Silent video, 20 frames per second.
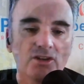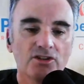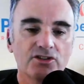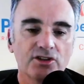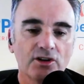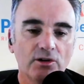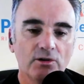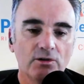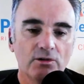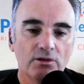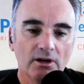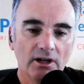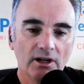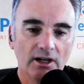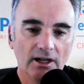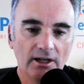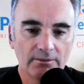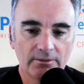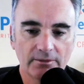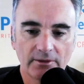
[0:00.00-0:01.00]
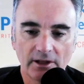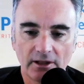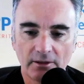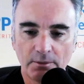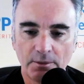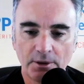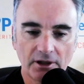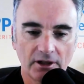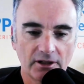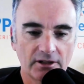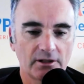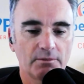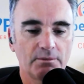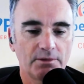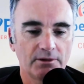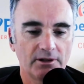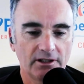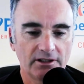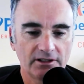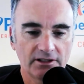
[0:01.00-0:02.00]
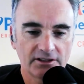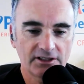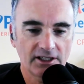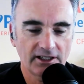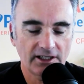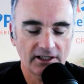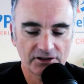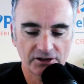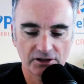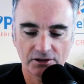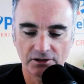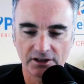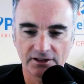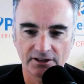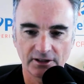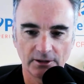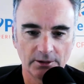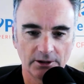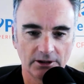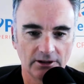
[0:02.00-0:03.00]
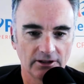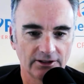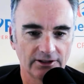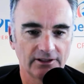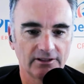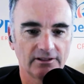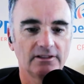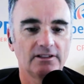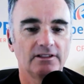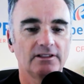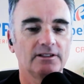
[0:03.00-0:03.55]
So um, put on, uh, take out your crystal ball there,